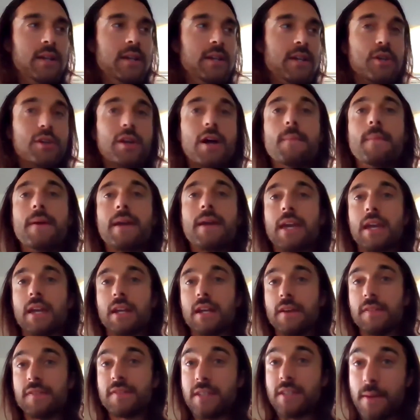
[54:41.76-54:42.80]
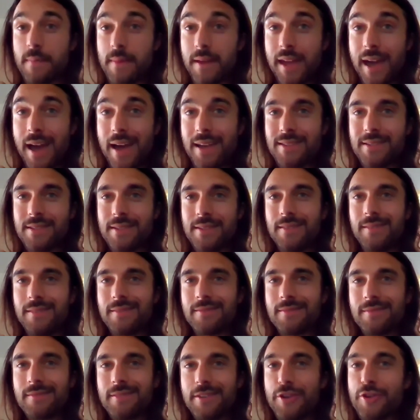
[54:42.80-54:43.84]
you're not making enough stomach acid,
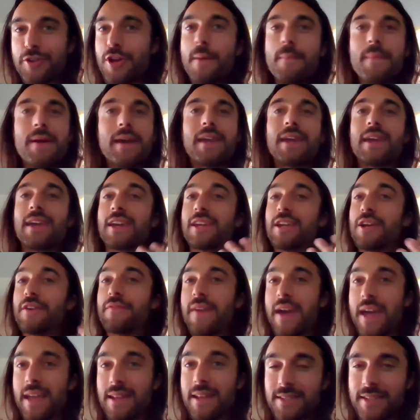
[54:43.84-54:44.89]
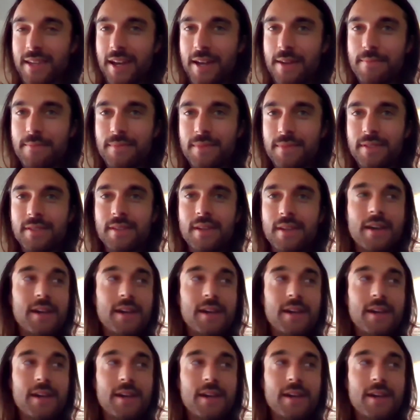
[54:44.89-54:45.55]
you're not making enough enzymes,